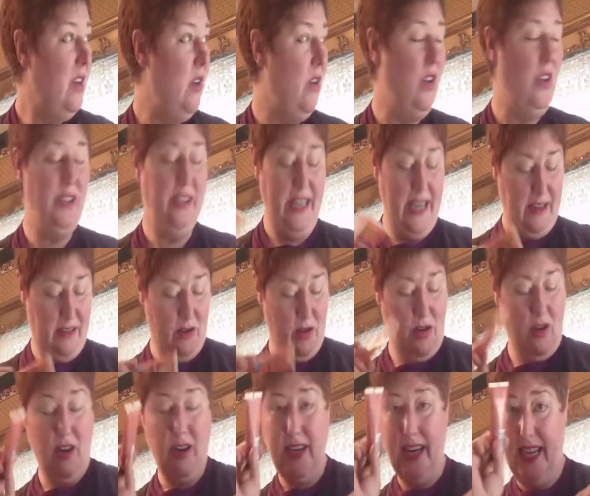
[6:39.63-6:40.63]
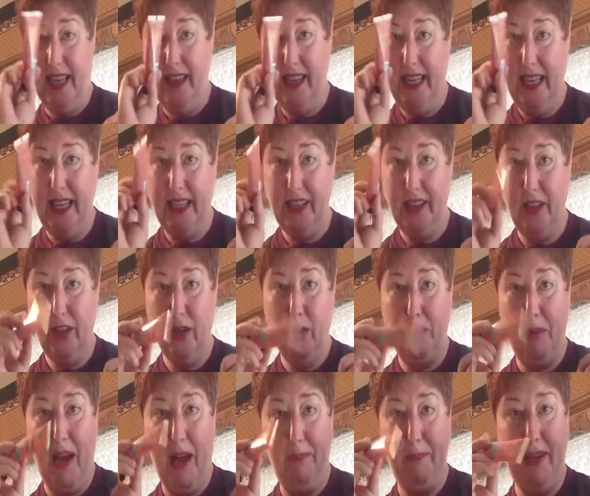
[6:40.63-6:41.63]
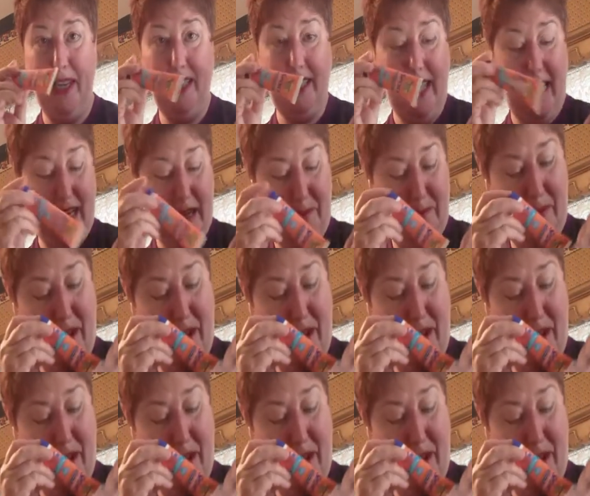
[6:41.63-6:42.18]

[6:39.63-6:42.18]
all day long. And these little puppies, they can